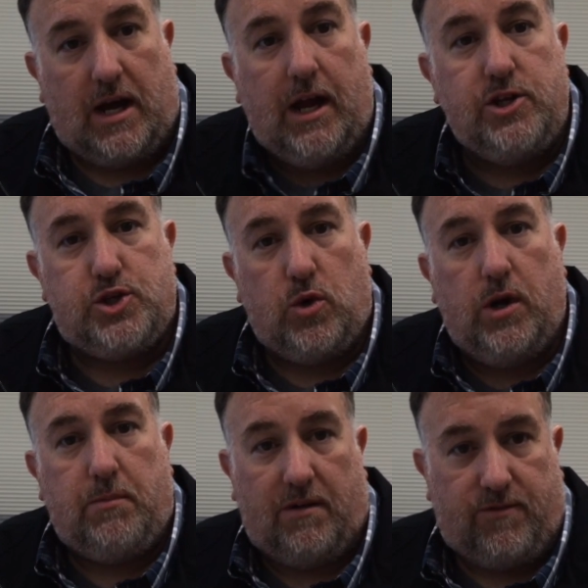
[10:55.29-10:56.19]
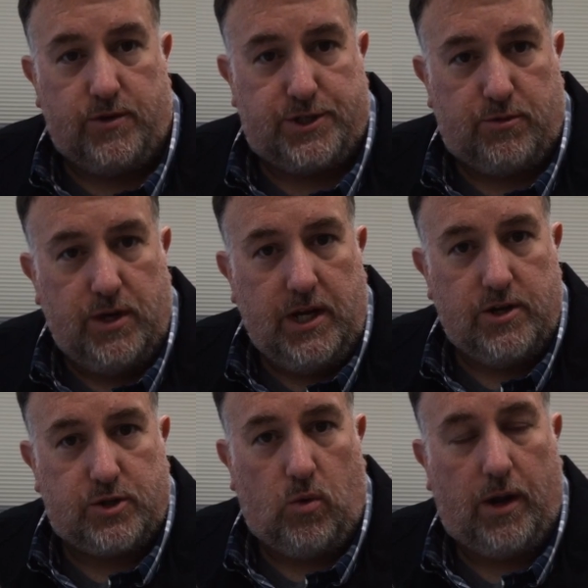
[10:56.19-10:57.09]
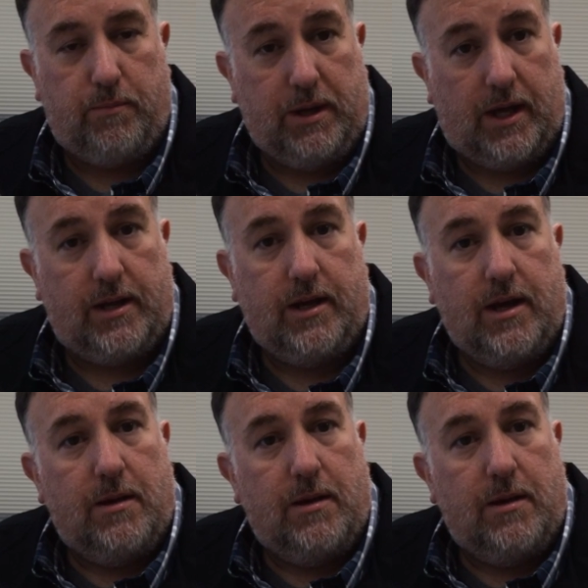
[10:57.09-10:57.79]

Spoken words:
I enjoyed my first 3 years quite a bit